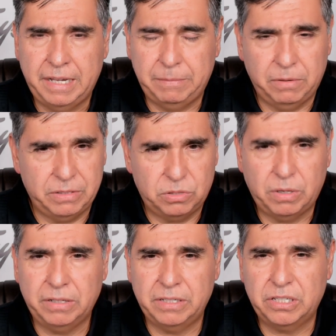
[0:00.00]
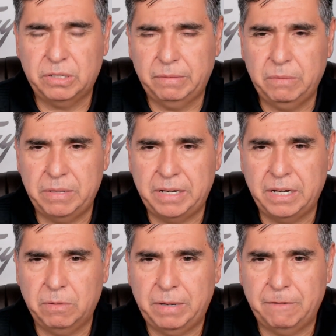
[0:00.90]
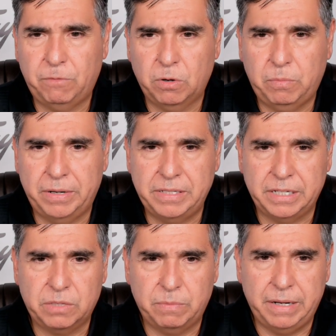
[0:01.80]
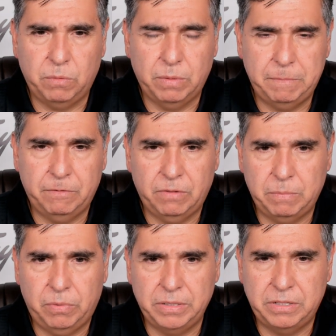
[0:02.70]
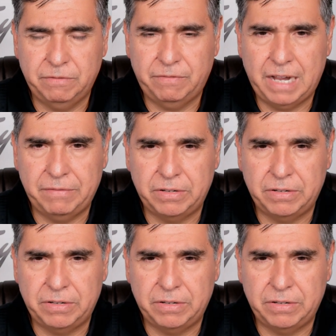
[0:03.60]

though he struggled in his career with an E R A of four point six three, whip of one point two five,